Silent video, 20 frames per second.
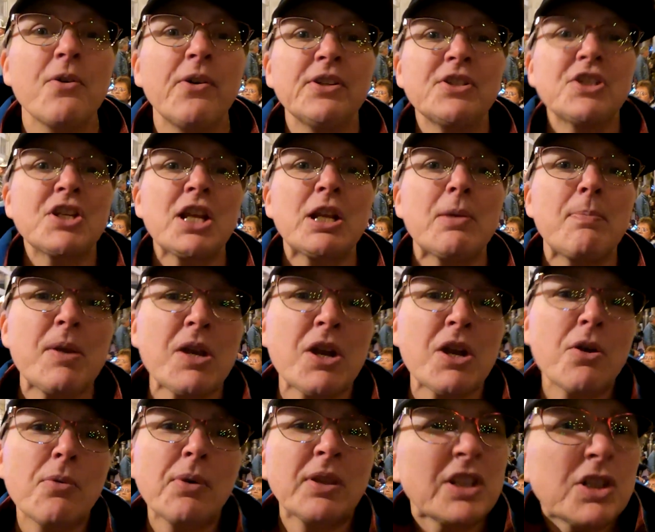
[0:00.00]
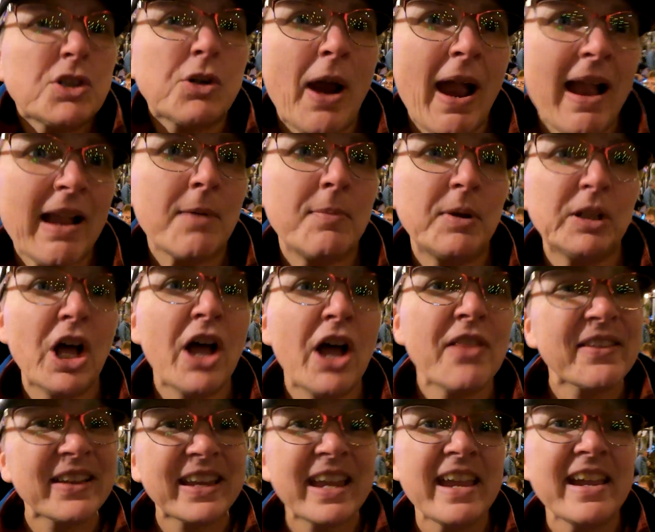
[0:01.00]
going to get a beer with a trackable
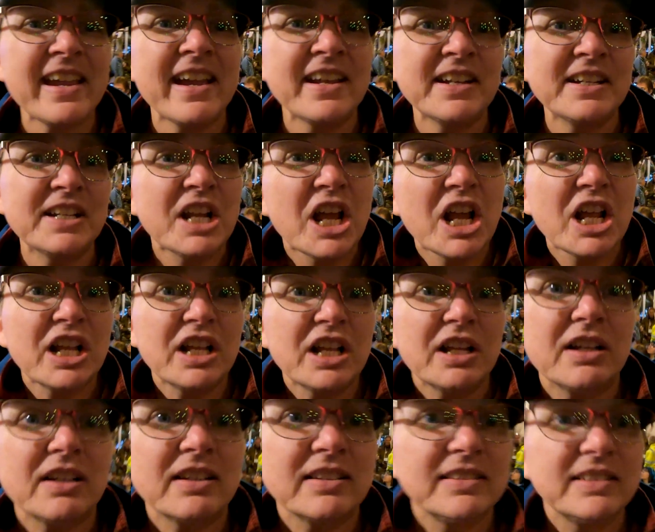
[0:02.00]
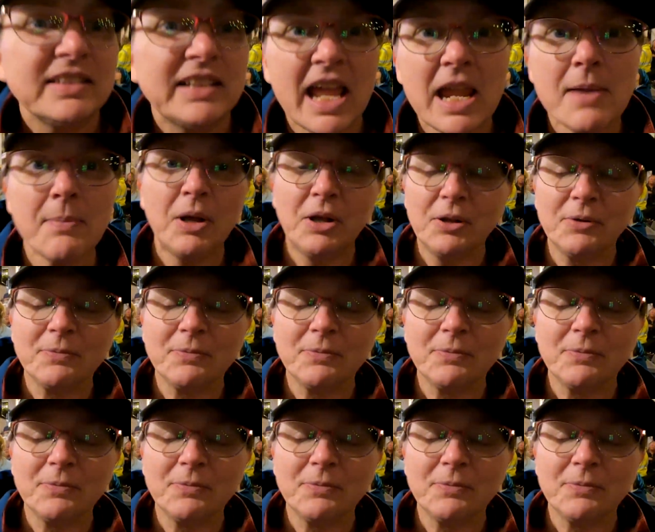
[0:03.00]
on the can label.